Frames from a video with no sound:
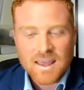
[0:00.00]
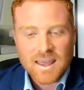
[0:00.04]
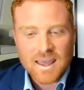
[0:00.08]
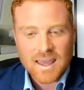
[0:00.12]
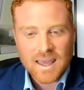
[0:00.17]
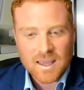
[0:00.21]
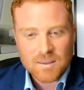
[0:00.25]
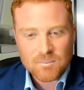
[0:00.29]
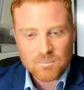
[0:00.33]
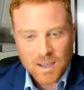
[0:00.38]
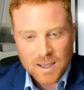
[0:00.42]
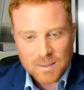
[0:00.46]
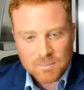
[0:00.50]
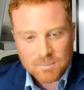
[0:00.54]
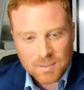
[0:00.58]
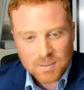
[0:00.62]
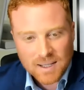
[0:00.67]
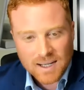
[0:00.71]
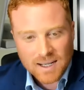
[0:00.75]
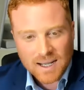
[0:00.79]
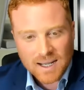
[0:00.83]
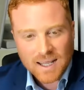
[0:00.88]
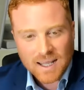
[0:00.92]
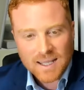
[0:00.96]
And by
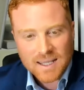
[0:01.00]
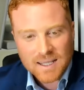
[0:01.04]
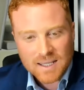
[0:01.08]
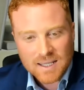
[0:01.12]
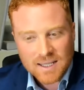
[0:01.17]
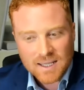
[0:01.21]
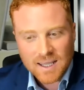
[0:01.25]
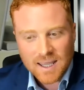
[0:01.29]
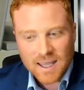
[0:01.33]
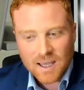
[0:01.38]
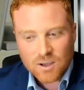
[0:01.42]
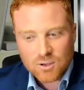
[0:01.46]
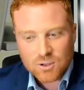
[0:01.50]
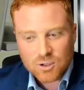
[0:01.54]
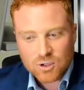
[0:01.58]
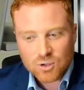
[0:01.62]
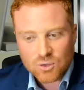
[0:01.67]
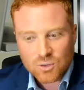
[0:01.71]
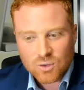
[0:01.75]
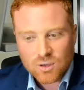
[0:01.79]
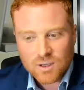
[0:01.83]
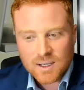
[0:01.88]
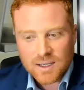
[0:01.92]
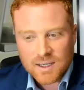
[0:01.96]
playing out
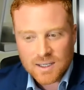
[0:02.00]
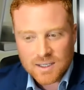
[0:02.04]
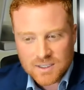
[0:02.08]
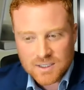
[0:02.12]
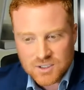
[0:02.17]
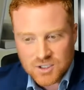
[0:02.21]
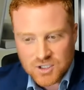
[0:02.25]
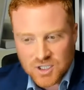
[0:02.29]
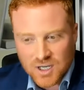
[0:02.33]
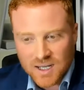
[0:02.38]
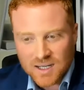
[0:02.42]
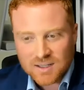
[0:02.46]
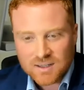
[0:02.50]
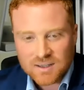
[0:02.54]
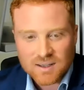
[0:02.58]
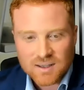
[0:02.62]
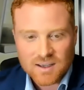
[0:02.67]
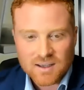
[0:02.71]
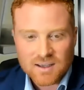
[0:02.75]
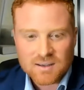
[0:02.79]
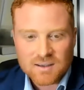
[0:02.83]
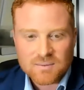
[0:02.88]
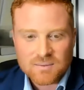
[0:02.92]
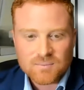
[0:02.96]
your
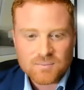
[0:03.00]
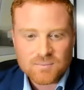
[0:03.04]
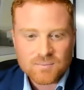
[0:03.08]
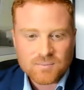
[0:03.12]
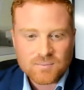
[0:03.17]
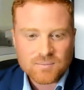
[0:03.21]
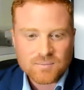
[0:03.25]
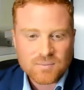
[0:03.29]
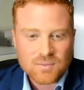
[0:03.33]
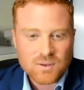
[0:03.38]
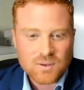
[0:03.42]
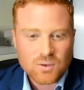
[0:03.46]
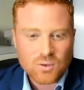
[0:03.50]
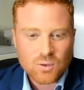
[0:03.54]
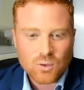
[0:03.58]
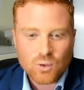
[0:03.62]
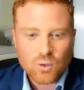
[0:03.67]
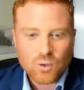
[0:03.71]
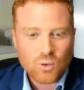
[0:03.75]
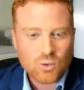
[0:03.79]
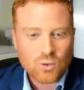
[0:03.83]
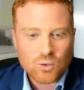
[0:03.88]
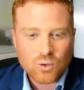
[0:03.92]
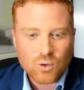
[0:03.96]
agenda,
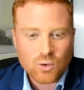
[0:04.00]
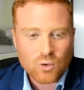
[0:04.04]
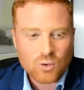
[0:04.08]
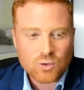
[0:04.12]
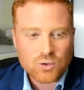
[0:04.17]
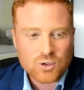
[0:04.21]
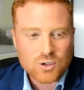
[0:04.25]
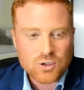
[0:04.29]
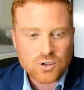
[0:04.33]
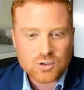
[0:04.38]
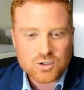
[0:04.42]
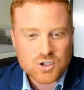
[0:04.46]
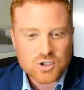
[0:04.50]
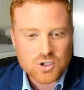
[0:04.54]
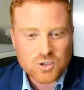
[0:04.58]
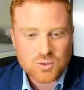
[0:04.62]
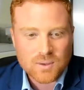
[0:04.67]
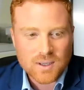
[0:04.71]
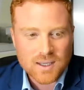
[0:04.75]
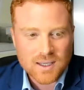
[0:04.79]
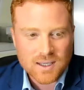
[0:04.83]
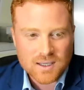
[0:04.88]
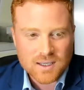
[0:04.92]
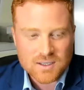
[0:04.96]
all, all you're
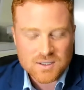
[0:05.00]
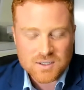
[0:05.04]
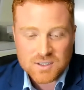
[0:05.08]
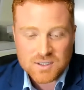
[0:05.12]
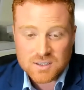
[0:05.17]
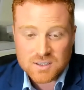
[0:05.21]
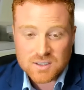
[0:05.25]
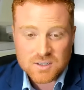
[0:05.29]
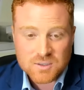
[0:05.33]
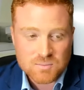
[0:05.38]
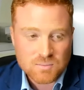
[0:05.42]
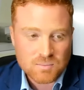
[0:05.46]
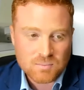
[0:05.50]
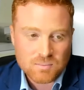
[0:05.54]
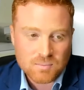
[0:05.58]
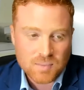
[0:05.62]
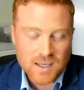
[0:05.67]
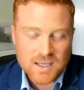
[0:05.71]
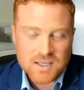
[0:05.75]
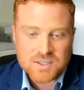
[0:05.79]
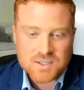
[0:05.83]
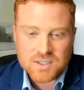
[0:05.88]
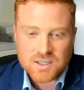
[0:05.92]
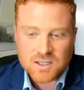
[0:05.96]
doing is, is
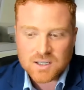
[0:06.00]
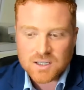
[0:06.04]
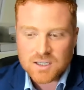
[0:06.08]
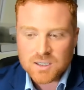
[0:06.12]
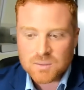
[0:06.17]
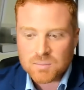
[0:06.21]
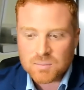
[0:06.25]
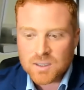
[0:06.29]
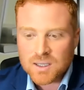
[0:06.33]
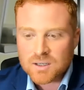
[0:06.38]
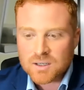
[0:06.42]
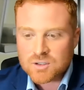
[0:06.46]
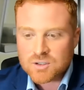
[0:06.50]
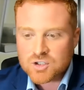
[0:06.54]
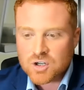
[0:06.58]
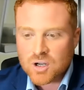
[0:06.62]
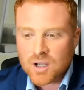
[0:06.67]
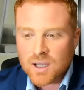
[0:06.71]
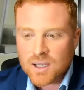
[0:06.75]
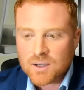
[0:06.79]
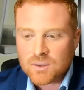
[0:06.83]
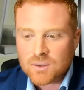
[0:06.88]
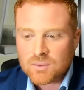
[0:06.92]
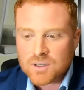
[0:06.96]
basically being
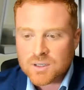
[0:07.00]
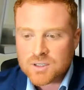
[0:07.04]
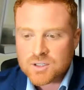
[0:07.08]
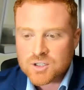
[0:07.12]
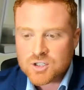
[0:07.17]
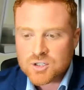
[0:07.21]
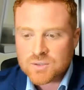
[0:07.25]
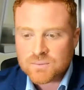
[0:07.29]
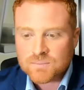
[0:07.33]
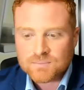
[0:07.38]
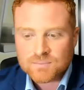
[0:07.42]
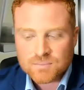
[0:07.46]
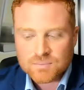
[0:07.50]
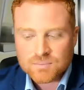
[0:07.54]
childish.